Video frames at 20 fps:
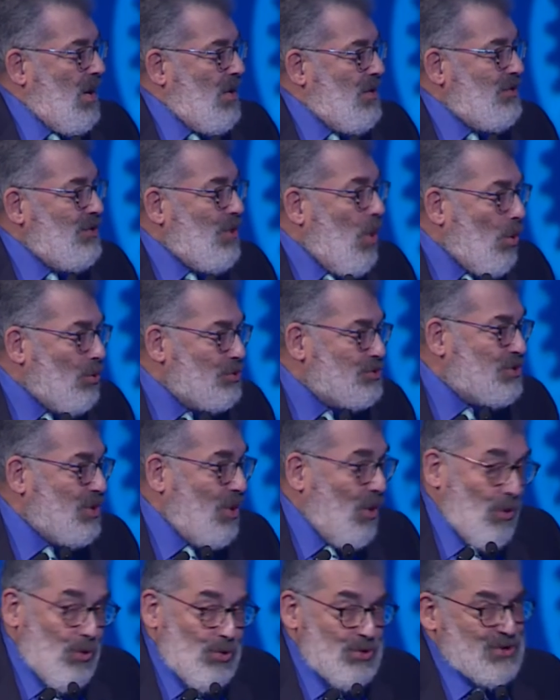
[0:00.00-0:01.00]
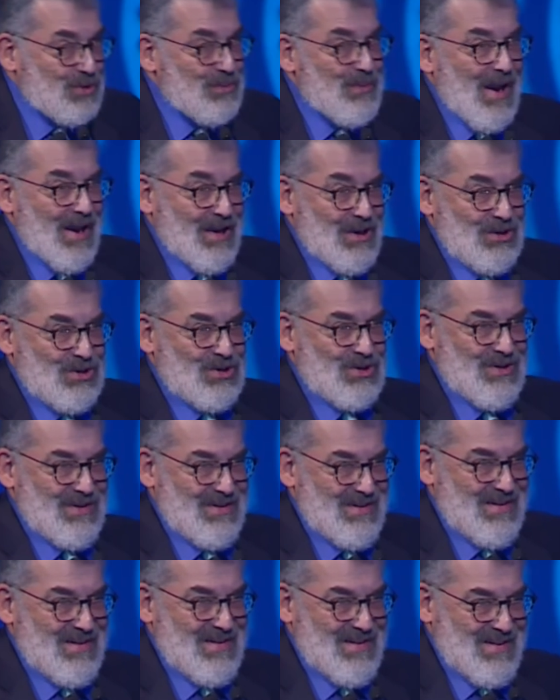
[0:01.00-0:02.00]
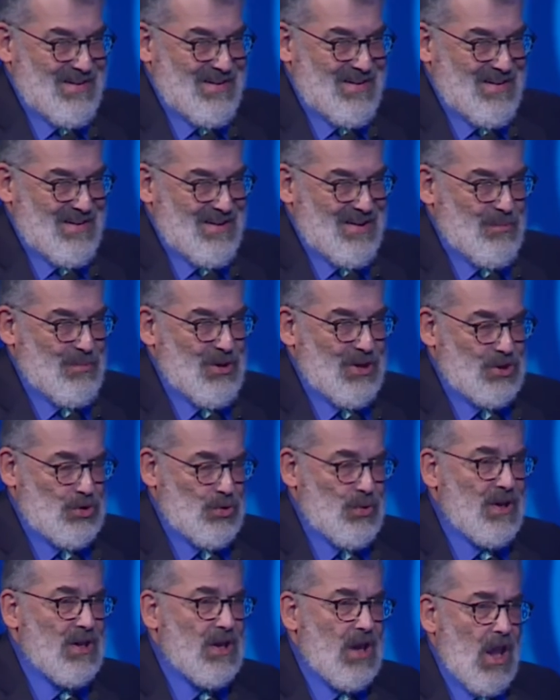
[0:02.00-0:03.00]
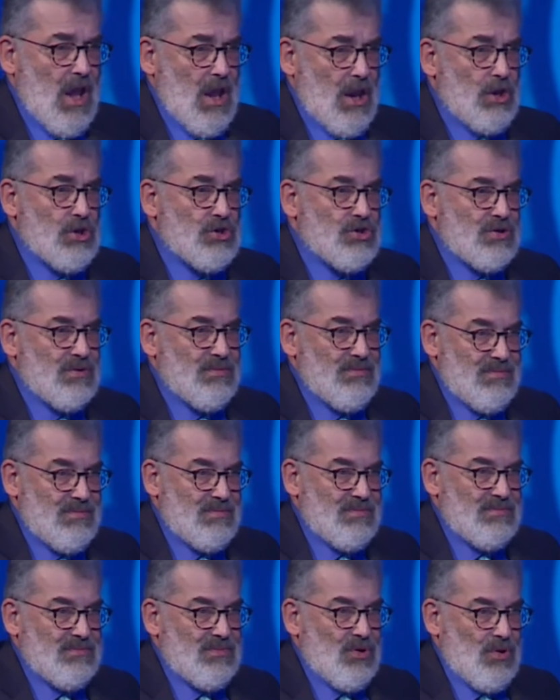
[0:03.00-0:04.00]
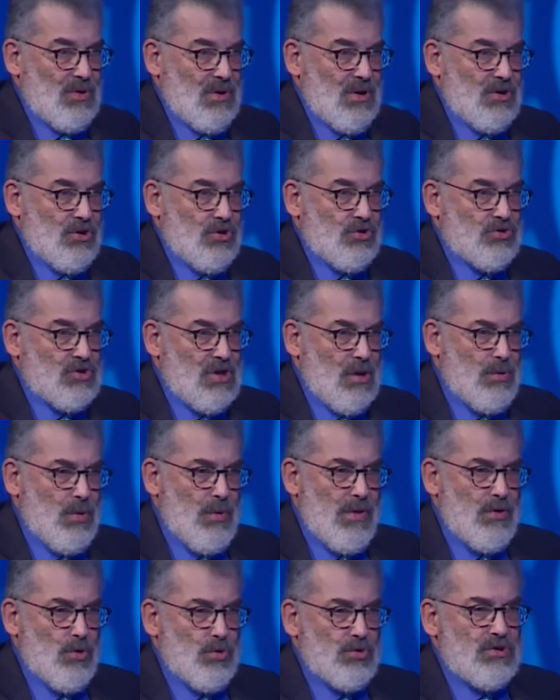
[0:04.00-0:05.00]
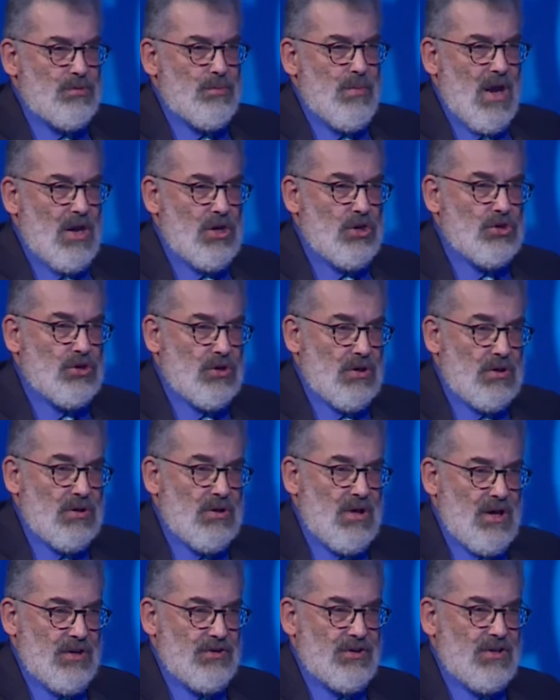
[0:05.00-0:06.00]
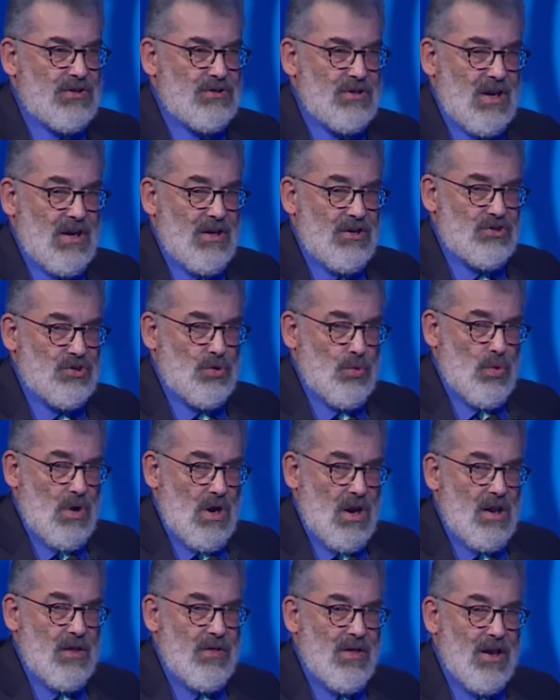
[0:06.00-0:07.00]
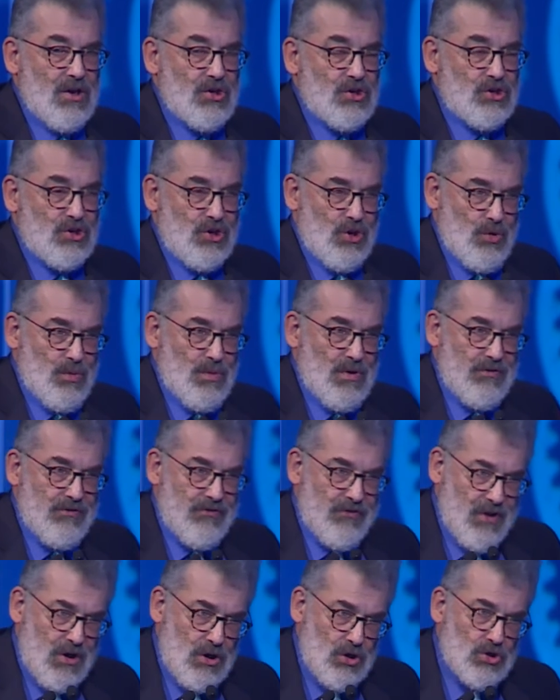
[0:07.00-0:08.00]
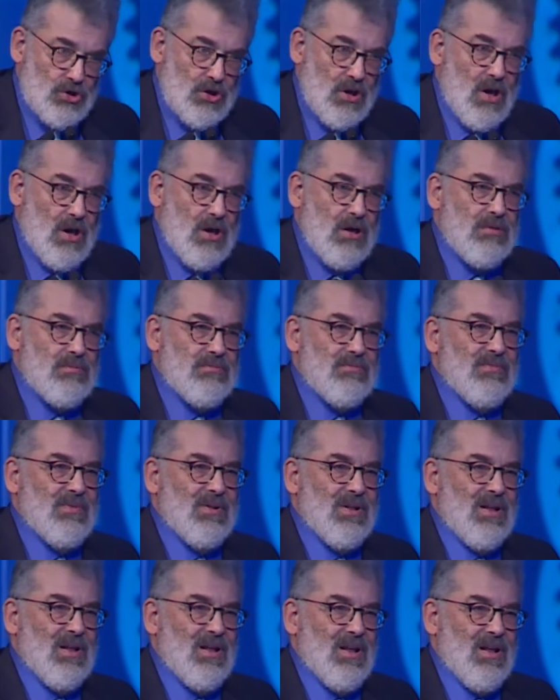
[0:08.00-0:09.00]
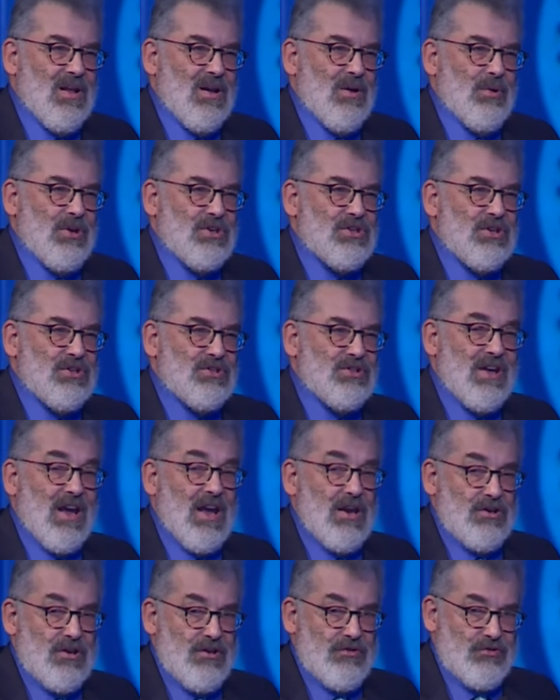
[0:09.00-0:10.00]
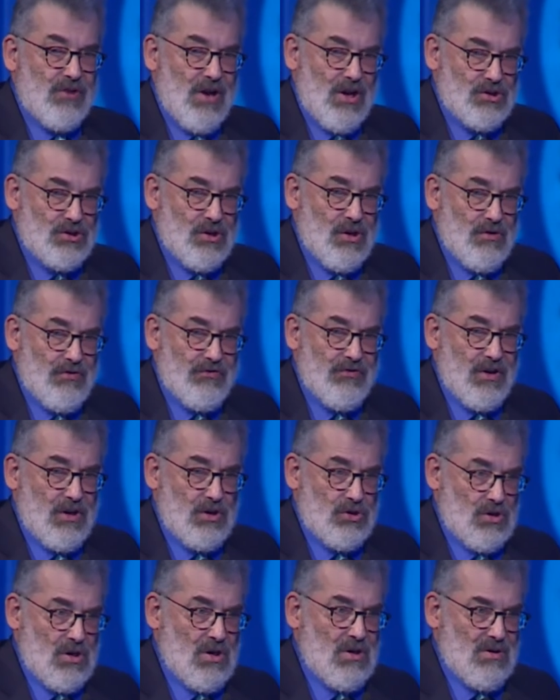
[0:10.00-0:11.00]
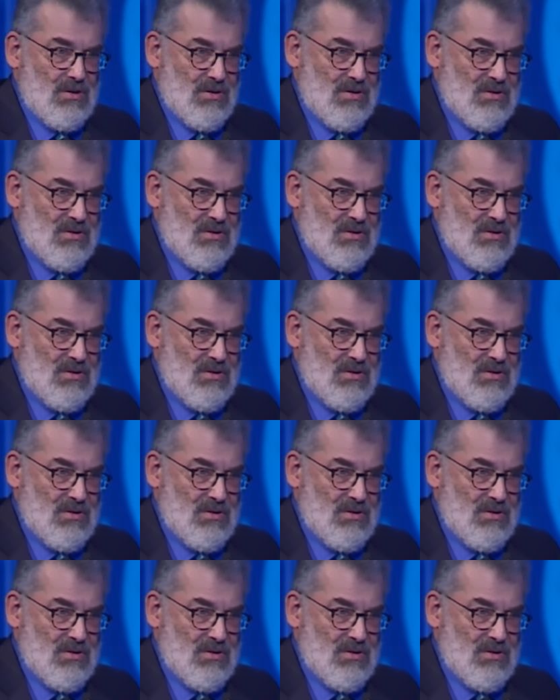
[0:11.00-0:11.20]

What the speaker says: Not to automate, but to engage. Trouble with automation is it takes away that human feature, which is the anti-fragile feature.